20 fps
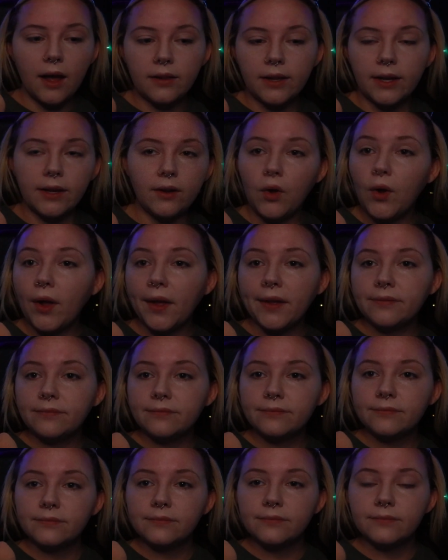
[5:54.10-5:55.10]
Like, okay.
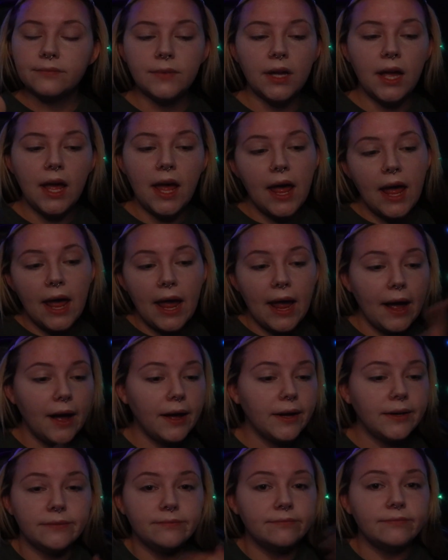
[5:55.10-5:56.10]

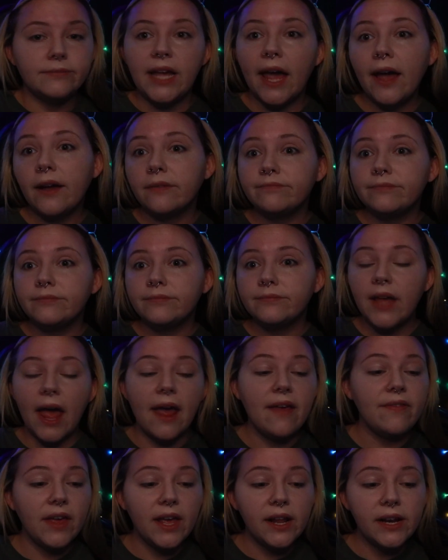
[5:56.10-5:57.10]
Yeah.
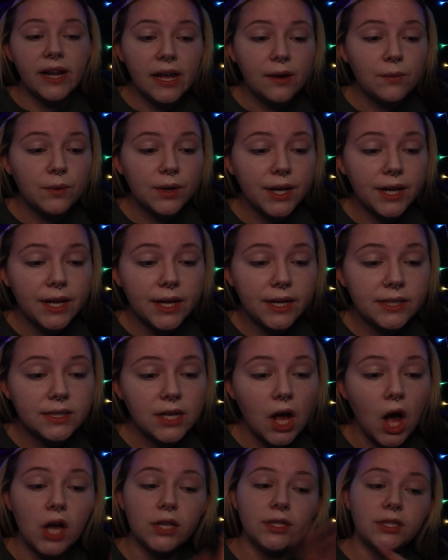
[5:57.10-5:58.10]
And then he was
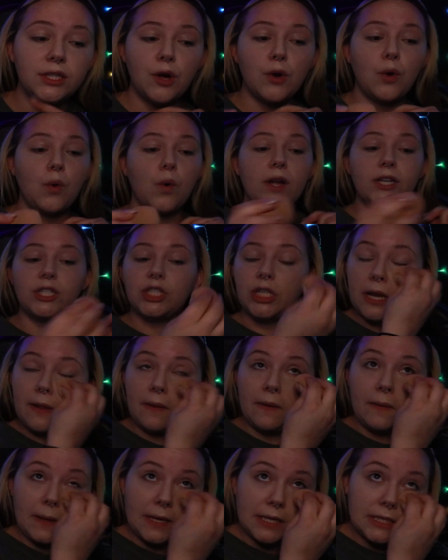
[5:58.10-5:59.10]
also
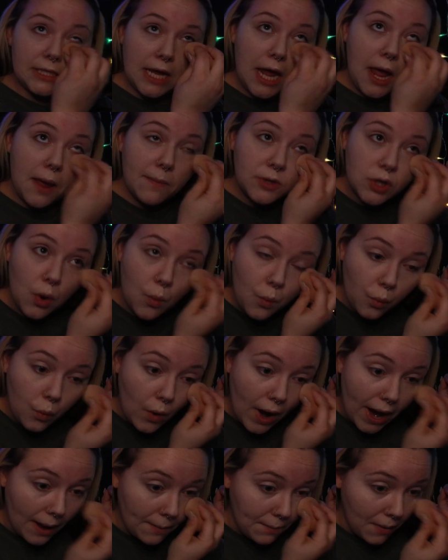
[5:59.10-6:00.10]
questioned in the attempt
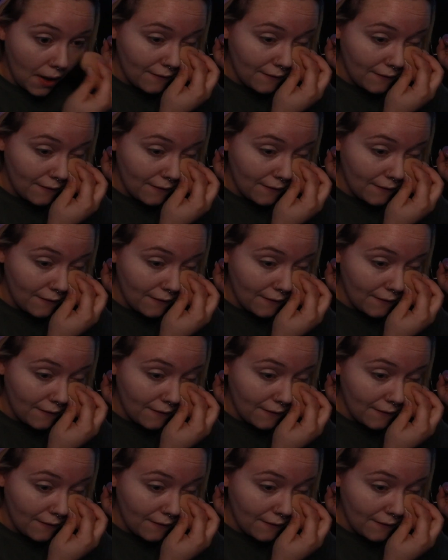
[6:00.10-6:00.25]
rape